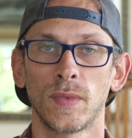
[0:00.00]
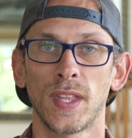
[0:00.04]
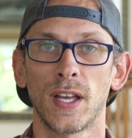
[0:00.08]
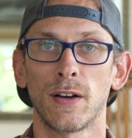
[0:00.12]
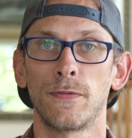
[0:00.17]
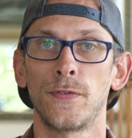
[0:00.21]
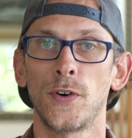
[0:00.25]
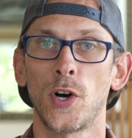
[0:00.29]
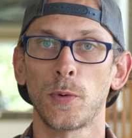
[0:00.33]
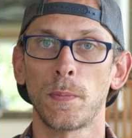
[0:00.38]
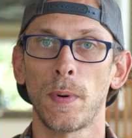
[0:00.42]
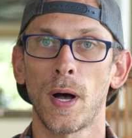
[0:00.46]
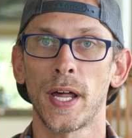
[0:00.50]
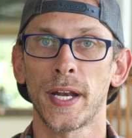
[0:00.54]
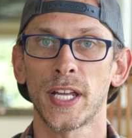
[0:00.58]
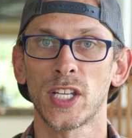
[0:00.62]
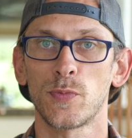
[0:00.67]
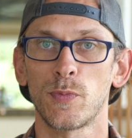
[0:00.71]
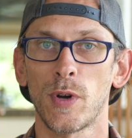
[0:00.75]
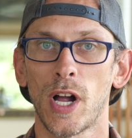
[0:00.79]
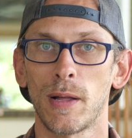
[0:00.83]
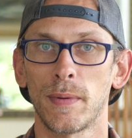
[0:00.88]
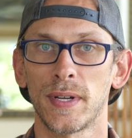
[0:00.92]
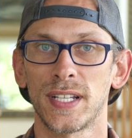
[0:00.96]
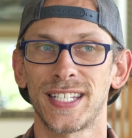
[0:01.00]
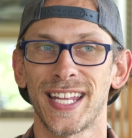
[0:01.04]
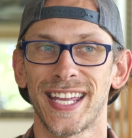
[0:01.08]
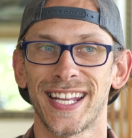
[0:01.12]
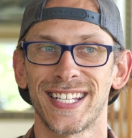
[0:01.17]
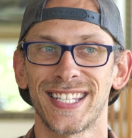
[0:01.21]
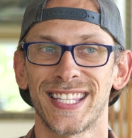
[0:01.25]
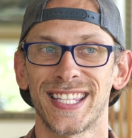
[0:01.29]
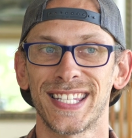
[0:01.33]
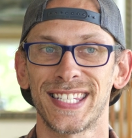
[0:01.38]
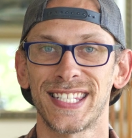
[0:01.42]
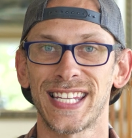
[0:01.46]
Now, fogponics probably
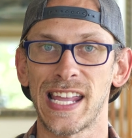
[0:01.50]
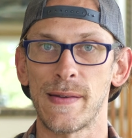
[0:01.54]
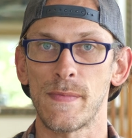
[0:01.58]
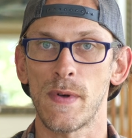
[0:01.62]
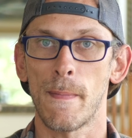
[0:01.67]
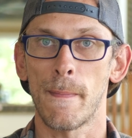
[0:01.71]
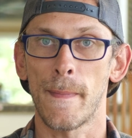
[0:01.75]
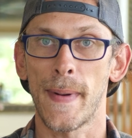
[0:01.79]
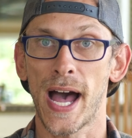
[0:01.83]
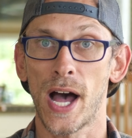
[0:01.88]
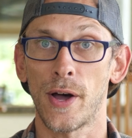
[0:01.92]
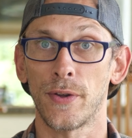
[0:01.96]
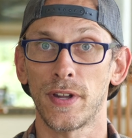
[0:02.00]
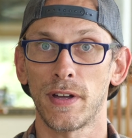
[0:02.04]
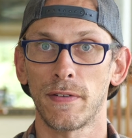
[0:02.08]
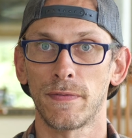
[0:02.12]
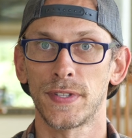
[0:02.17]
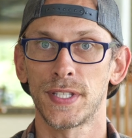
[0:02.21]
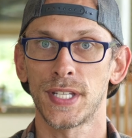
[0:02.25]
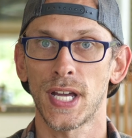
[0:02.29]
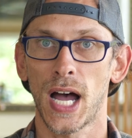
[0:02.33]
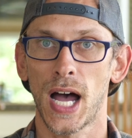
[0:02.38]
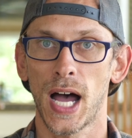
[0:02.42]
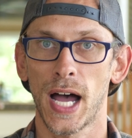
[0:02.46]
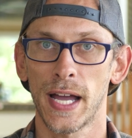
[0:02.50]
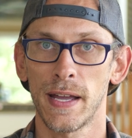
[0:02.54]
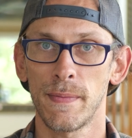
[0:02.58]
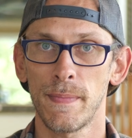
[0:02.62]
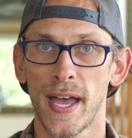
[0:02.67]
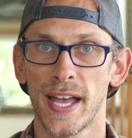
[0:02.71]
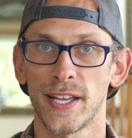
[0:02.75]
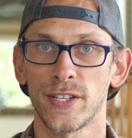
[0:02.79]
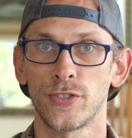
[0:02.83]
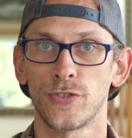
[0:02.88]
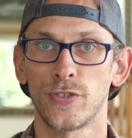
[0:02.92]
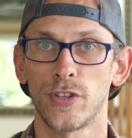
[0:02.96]
takes the same amount of time
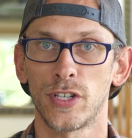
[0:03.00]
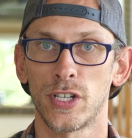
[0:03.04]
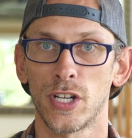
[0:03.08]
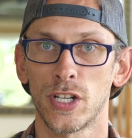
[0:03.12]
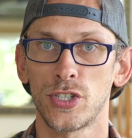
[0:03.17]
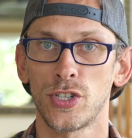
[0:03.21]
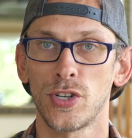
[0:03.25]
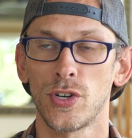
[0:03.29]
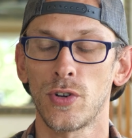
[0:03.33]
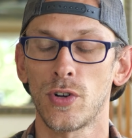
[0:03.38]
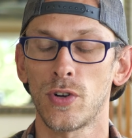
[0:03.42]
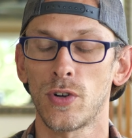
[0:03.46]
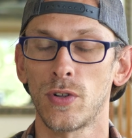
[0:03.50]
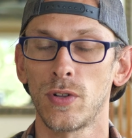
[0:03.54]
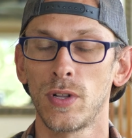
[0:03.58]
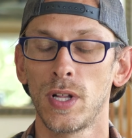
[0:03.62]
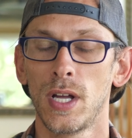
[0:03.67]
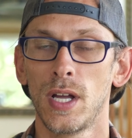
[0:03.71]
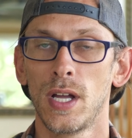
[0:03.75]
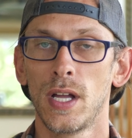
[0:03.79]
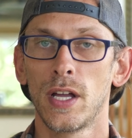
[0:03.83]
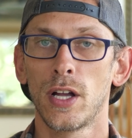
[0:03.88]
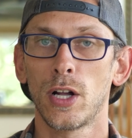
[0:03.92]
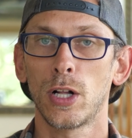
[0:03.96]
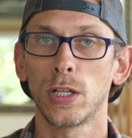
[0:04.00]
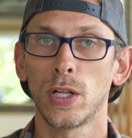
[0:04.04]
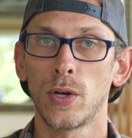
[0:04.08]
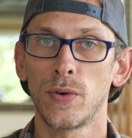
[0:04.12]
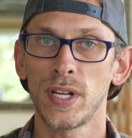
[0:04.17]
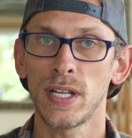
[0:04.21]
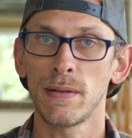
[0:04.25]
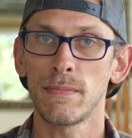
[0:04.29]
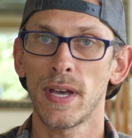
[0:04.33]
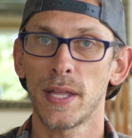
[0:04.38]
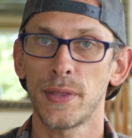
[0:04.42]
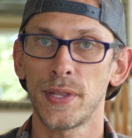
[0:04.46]
as traditional
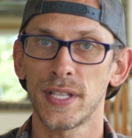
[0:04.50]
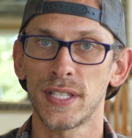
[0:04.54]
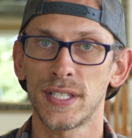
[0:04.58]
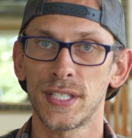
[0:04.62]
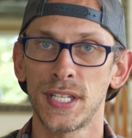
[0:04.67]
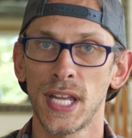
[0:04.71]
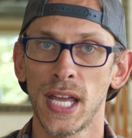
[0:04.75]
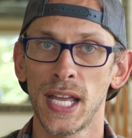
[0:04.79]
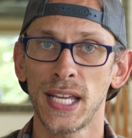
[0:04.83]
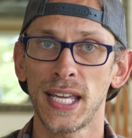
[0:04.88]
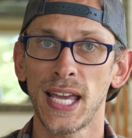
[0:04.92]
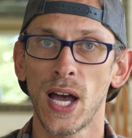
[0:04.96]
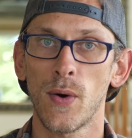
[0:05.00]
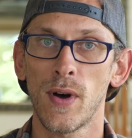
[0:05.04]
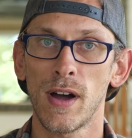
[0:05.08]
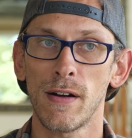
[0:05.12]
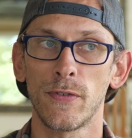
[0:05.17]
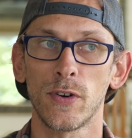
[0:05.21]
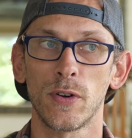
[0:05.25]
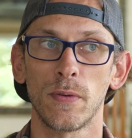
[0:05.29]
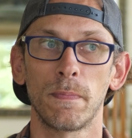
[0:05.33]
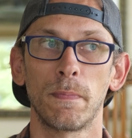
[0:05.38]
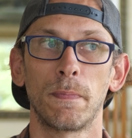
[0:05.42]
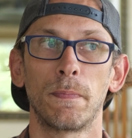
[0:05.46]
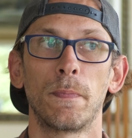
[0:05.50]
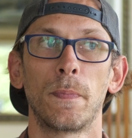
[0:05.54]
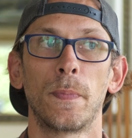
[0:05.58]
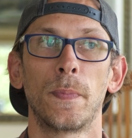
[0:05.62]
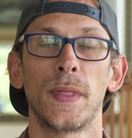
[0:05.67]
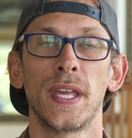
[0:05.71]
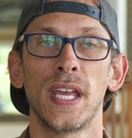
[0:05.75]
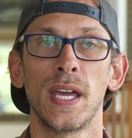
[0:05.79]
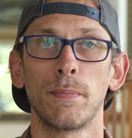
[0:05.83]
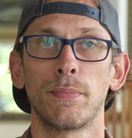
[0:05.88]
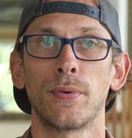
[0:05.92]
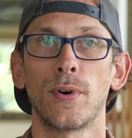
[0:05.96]
cloning methods take. However,
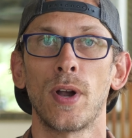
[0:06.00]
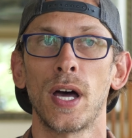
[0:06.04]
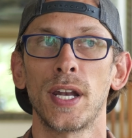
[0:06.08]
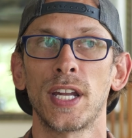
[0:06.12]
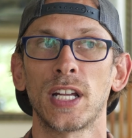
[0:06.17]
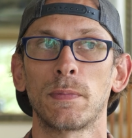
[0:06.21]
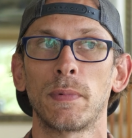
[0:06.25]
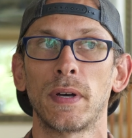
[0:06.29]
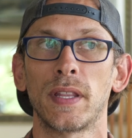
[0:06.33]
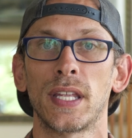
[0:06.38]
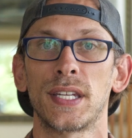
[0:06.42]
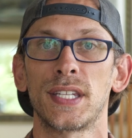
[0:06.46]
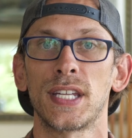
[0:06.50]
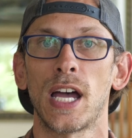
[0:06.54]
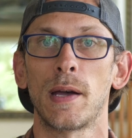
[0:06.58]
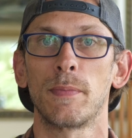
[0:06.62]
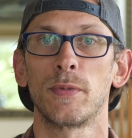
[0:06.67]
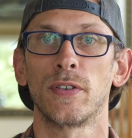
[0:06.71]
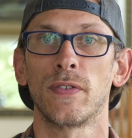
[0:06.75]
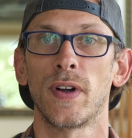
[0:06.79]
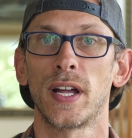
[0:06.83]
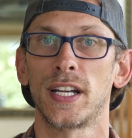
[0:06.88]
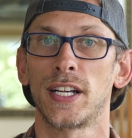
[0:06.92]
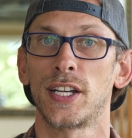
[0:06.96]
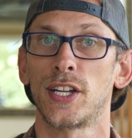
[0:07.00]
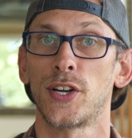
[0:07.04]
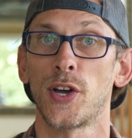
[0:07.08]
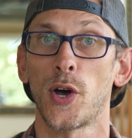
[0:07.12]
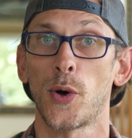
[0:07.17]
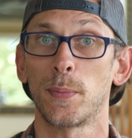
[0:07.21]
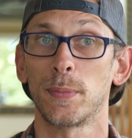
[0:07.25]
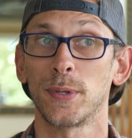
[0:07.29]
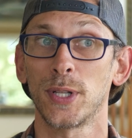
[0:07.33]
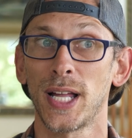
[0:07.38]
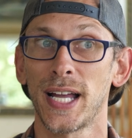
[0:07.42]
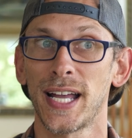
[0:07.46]
the end product, by the time you're ready to
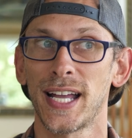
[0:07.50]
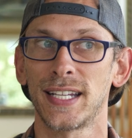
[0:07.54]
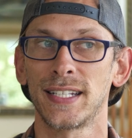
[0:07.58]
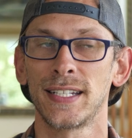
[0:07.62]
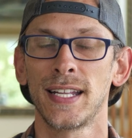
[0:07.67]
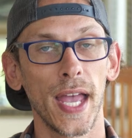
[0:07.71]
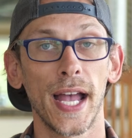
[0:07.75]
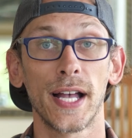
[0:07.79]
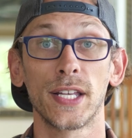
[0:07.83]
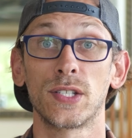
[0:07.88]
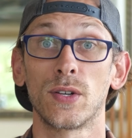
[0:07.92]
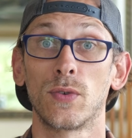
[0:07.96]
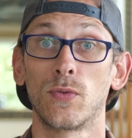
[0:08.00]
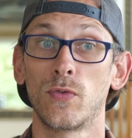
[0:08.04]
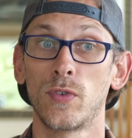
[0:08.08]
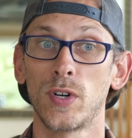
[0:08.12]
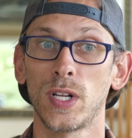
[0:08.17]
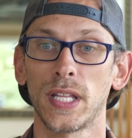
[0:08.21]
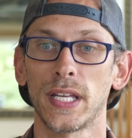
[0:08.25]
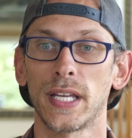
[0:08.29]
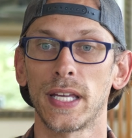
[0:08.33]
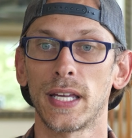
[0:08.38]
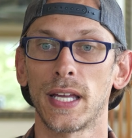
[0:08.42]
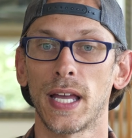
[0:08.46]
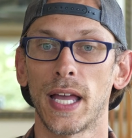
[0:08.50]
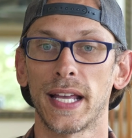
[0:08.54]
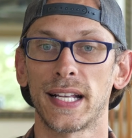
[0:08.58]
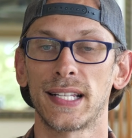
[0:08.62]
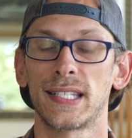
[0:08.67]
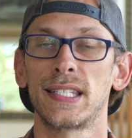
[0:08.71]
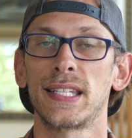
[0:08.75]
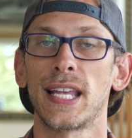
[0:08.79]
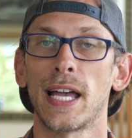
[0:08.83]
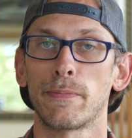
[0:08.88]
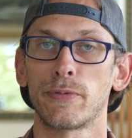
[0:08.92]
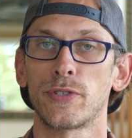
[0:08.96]
go plant, has a really
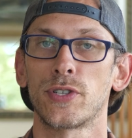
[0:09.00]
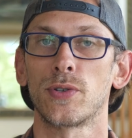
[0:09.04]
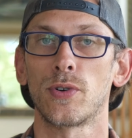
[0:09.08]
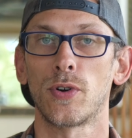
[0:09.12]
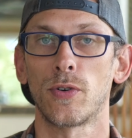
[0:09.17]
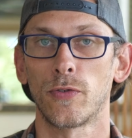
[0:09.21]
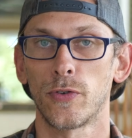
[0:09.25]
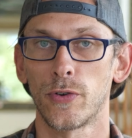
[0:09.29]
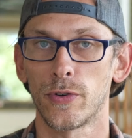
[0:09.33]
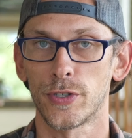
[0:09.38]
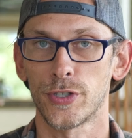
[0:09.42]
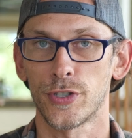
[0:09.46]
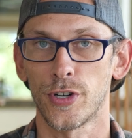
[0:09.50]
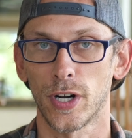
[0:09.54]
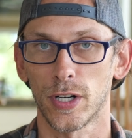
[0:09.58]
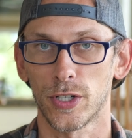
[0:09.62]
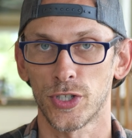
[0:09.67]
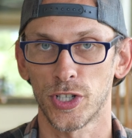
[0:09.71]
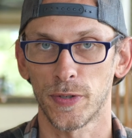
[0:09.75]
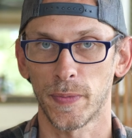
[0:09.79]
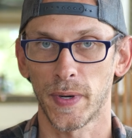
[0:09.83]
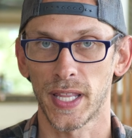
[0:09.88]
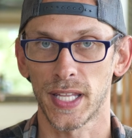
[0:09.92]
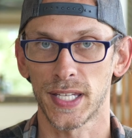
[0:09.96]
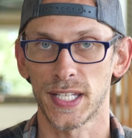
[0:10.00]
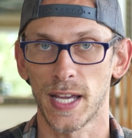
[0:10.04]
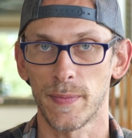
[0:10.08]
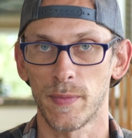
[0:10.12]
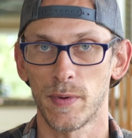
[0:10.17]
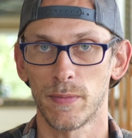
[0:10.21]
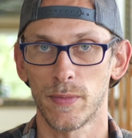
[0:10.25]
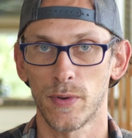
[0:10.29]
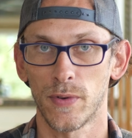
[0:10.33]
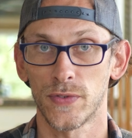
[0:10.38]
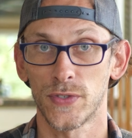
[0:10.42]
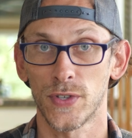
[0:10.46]
exceptional root structure by the time
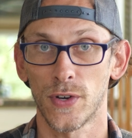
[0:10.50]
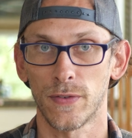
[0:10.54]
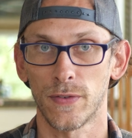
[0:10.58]
it moves